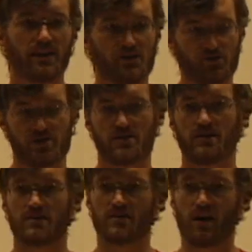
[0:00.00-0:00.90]

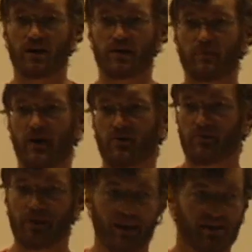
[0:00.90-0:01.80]
interested in talking about
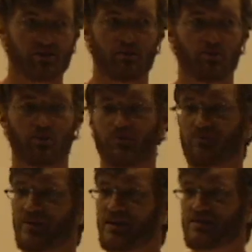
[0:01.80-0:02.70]
in my last couple
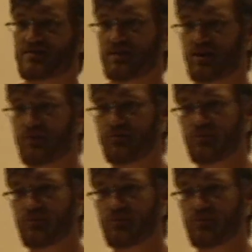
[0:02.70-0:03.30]
of minutes here